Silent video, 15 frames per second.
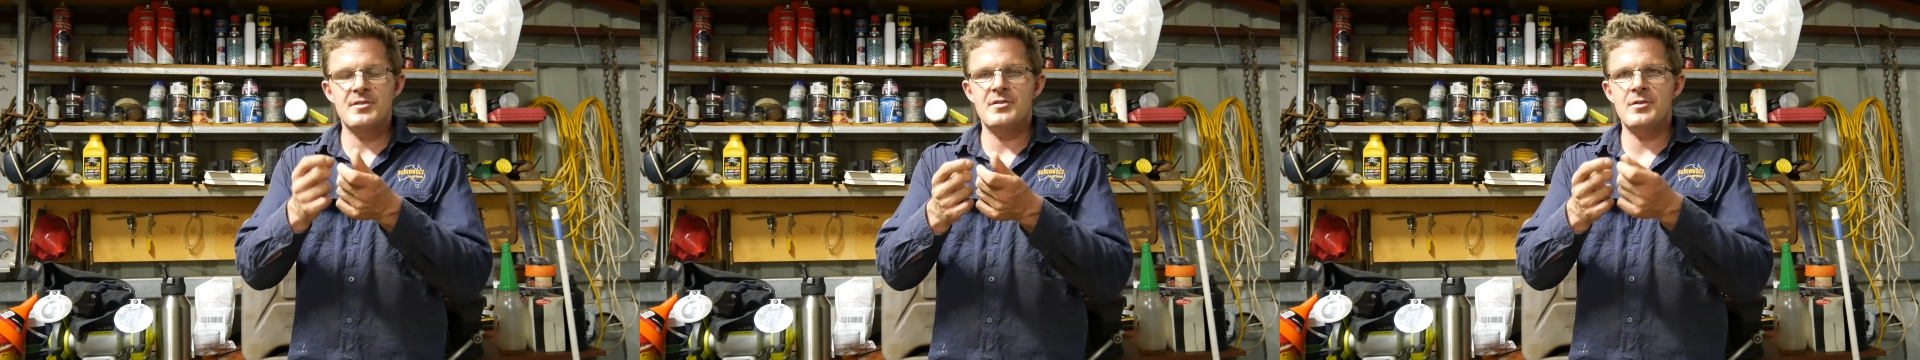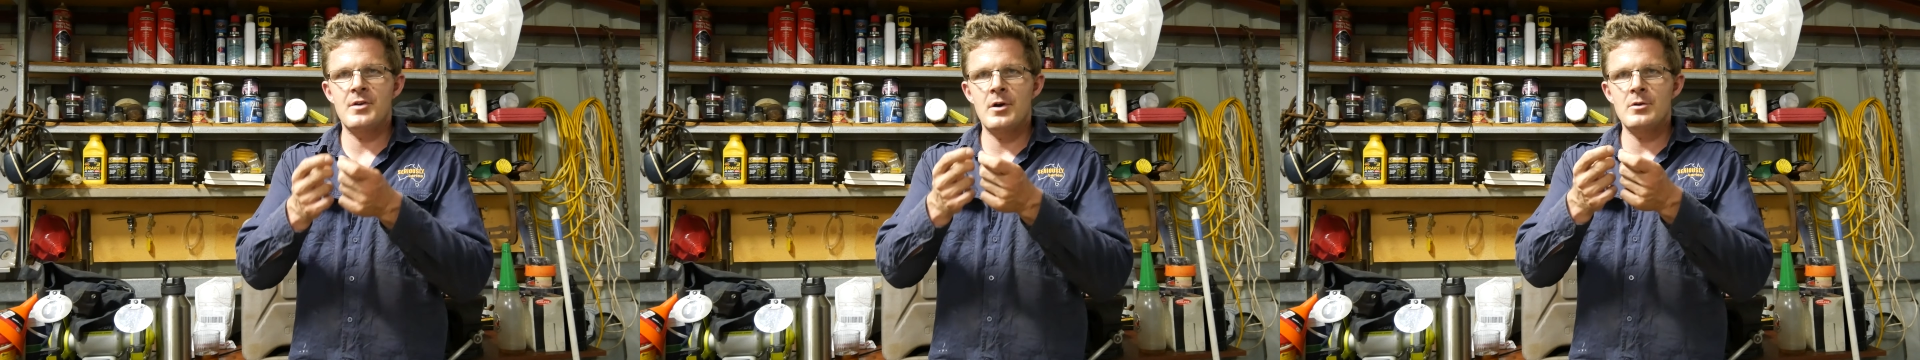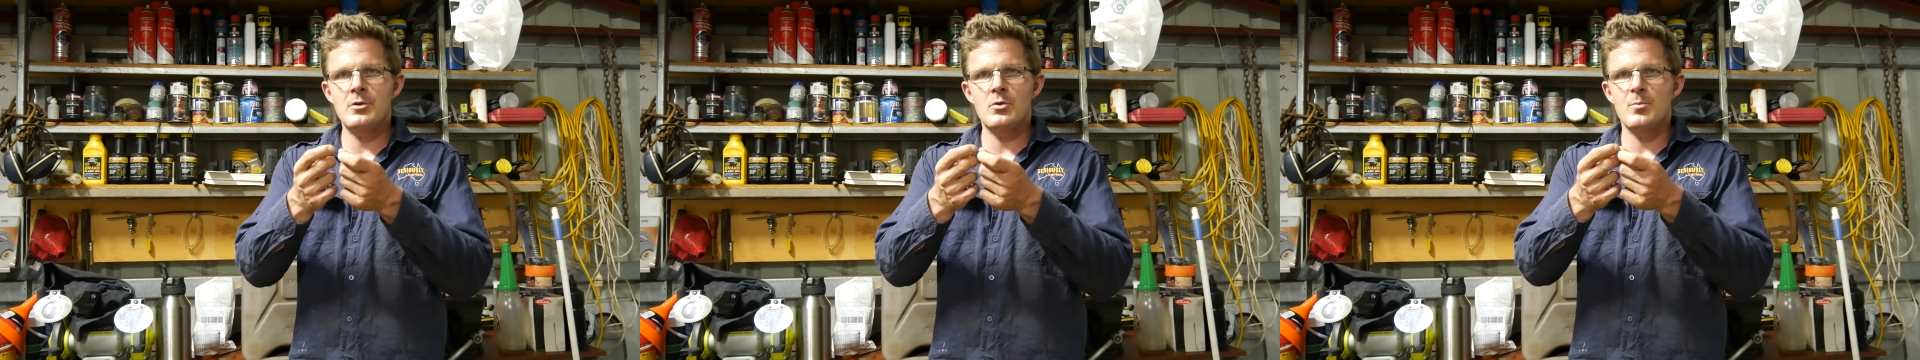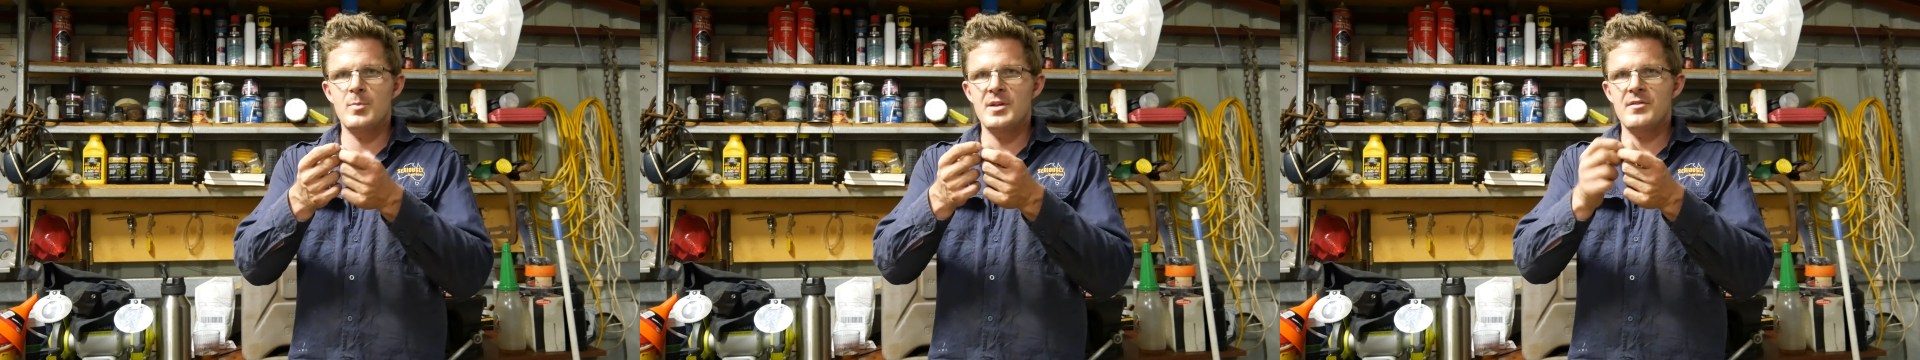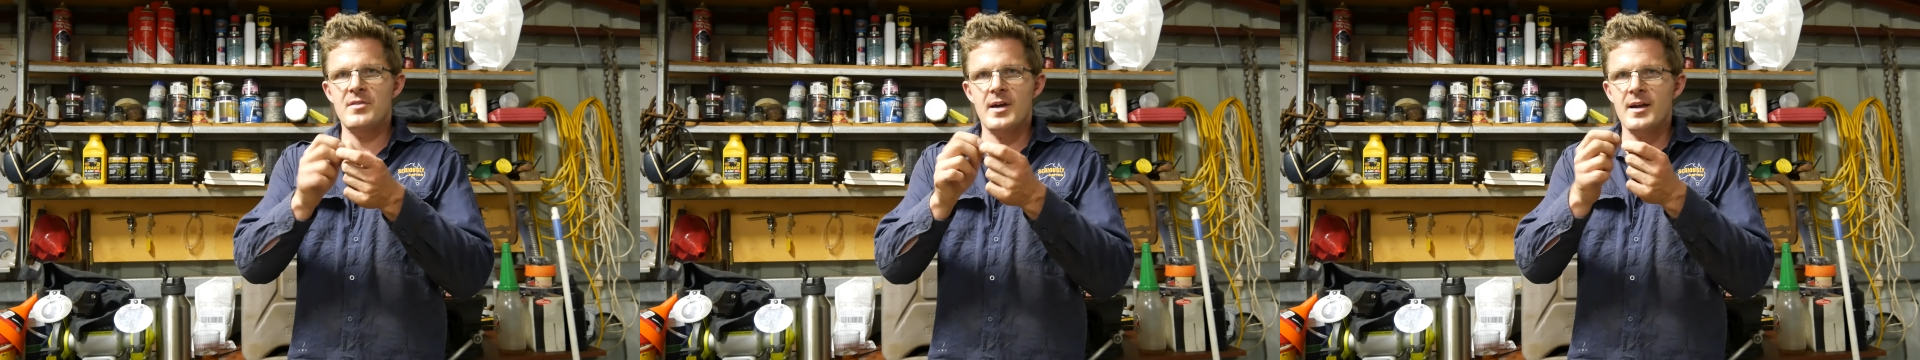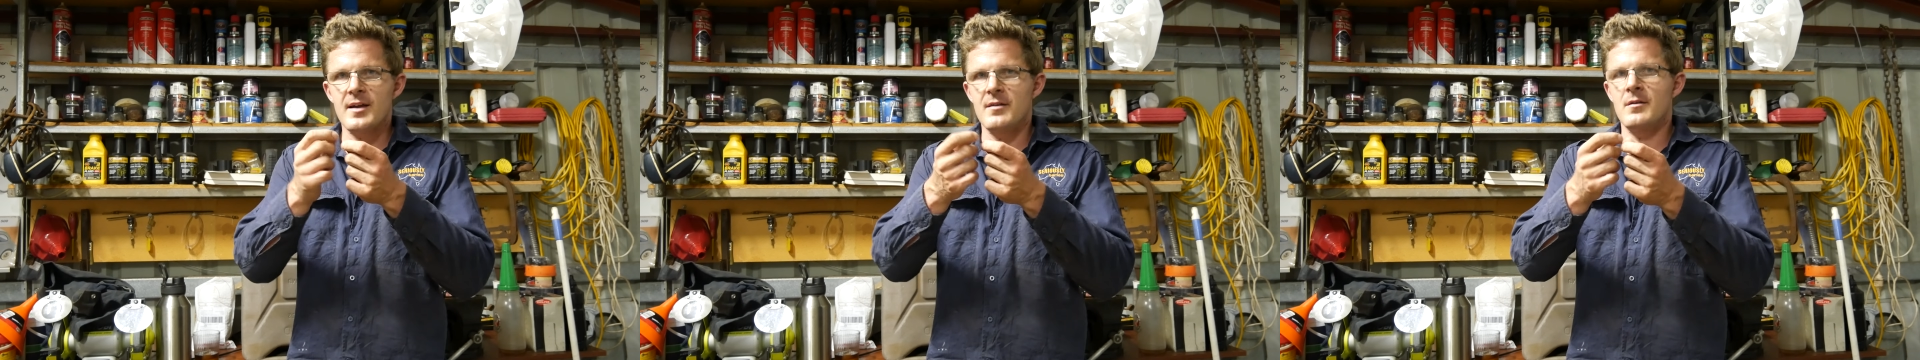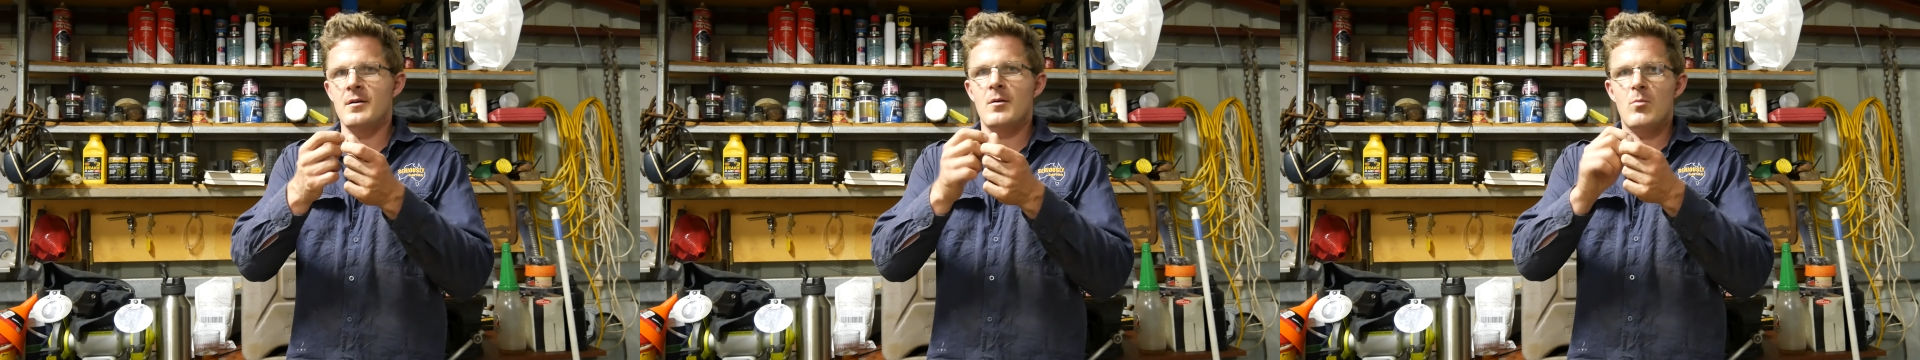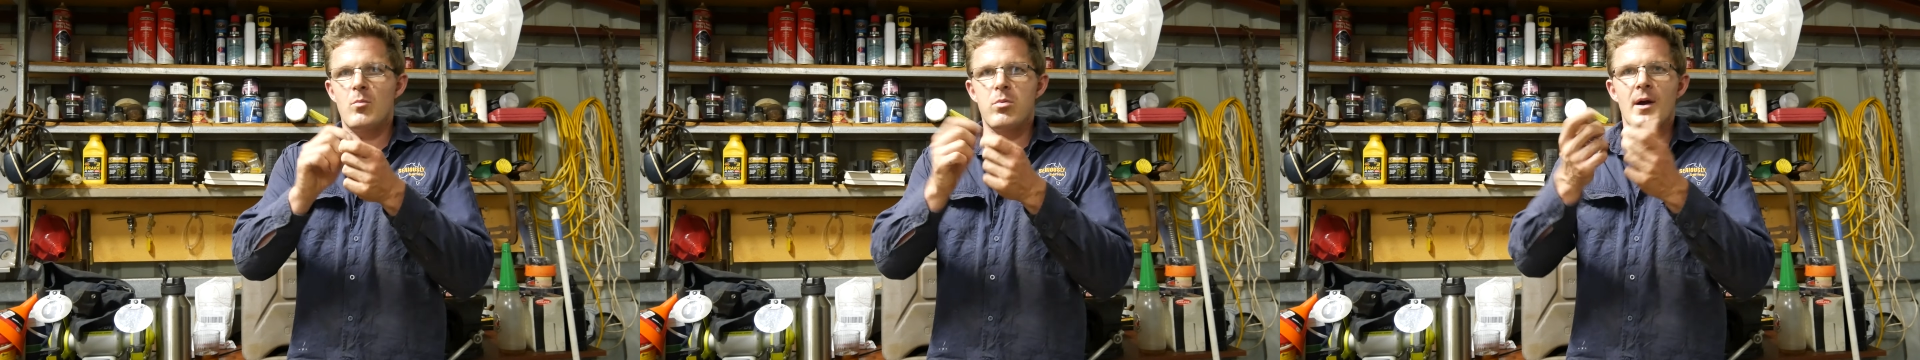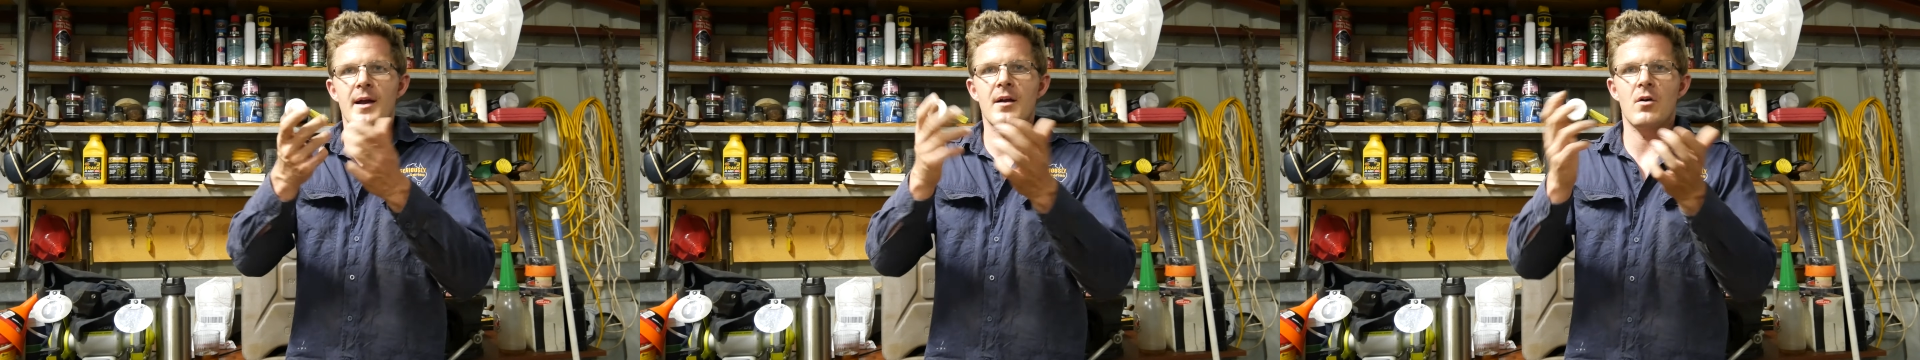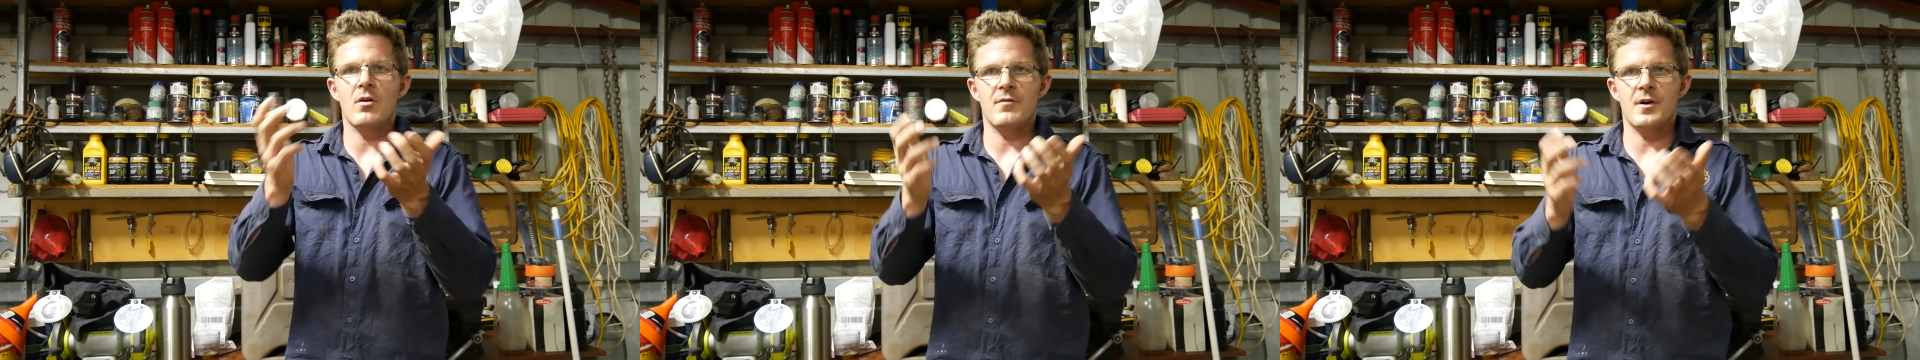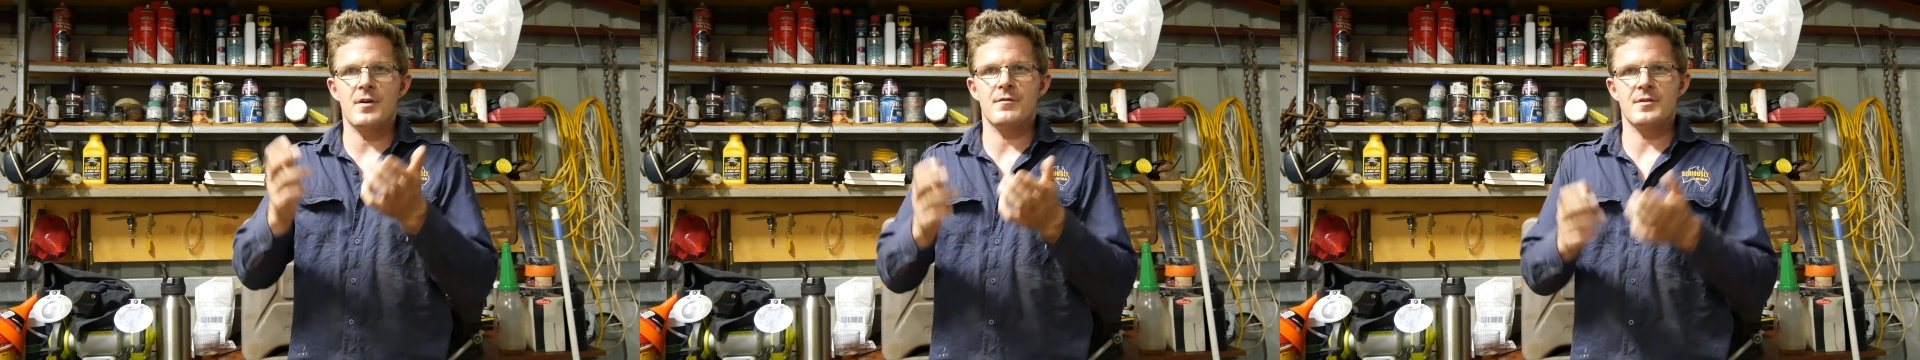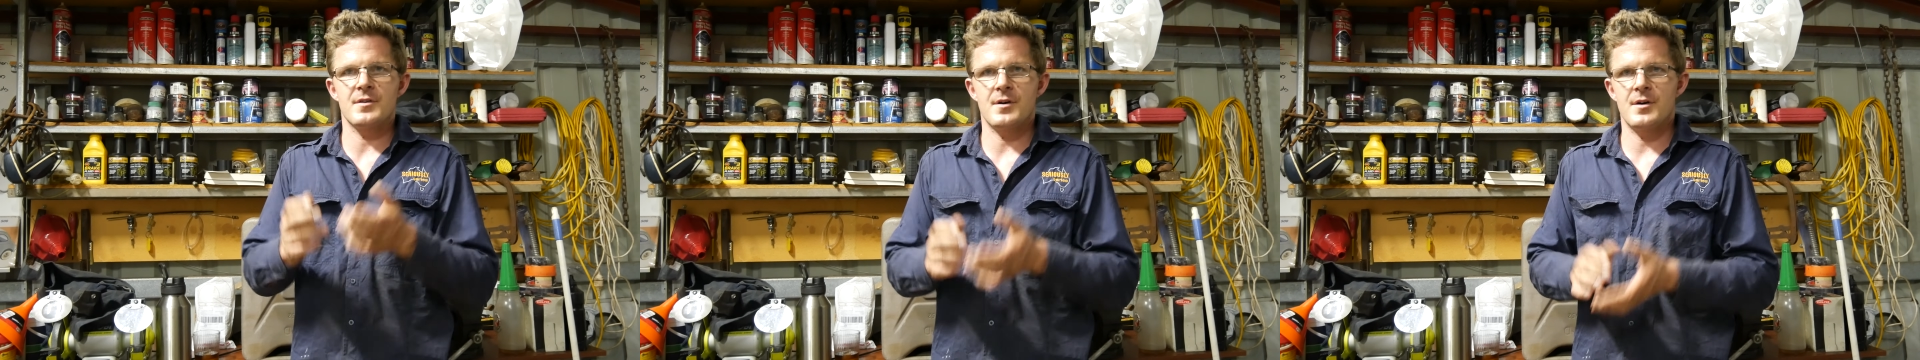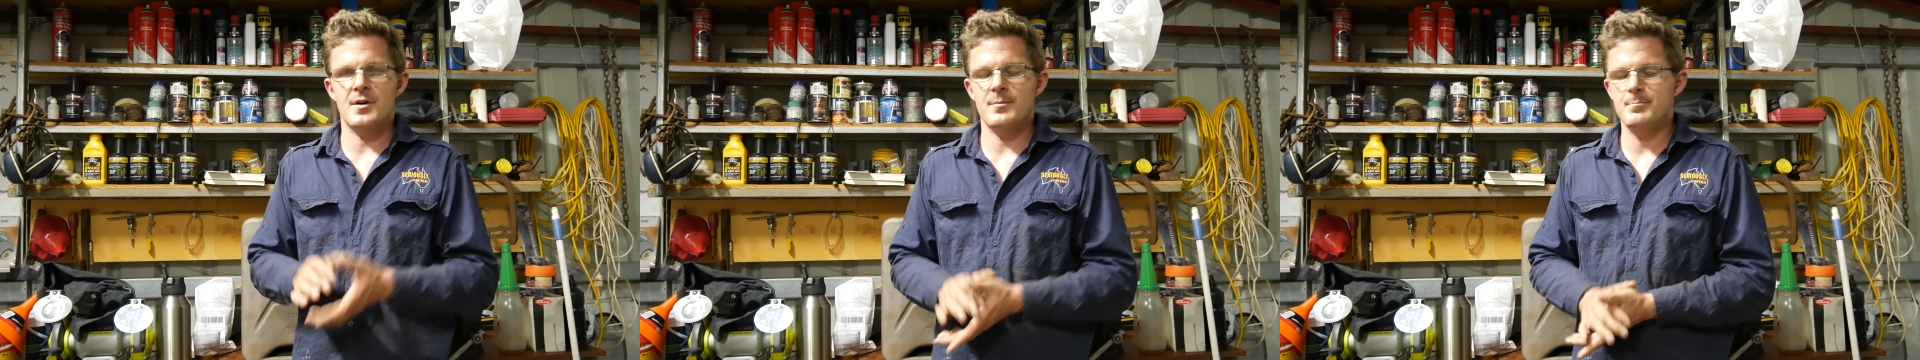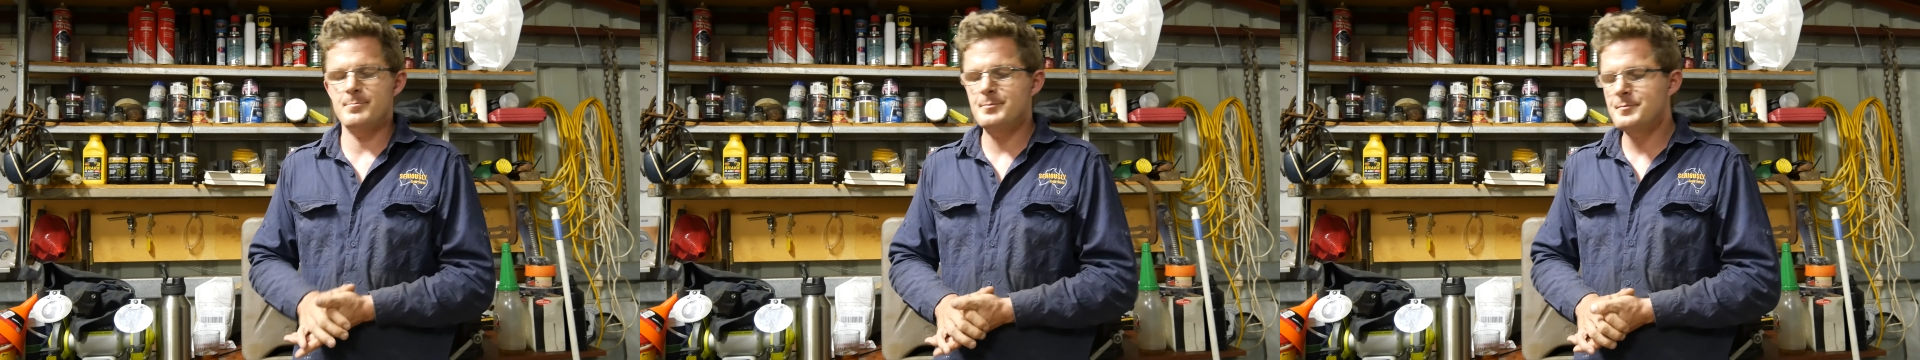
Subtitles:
there's no little bits that can break off over time.